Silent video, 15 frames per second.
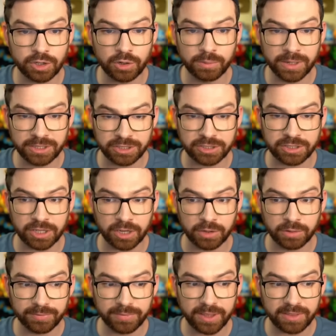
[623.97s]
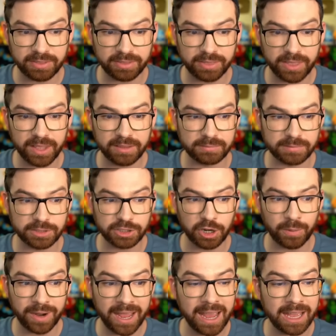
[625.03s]
much so that they show
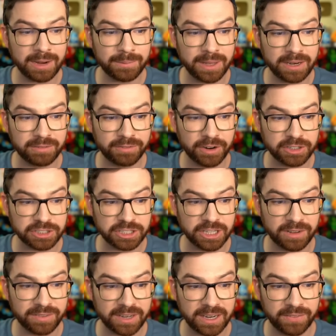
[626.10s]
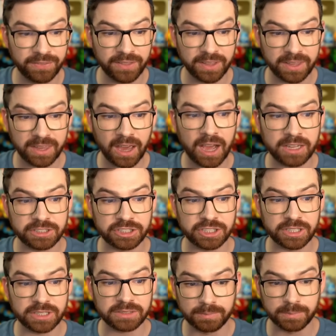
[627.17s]
an animated version of it in the
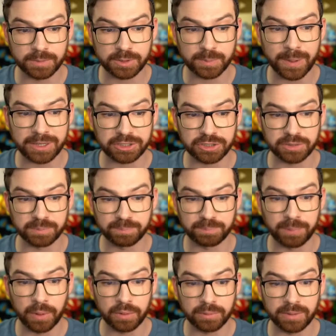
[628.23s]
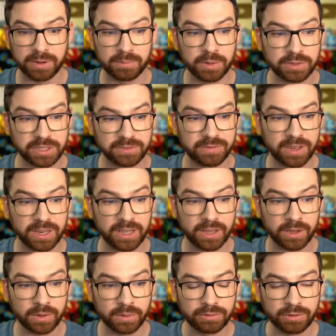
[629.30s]
Gacha special Pokemon music
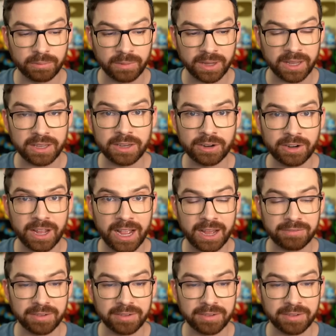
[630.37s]
video from like a year and a half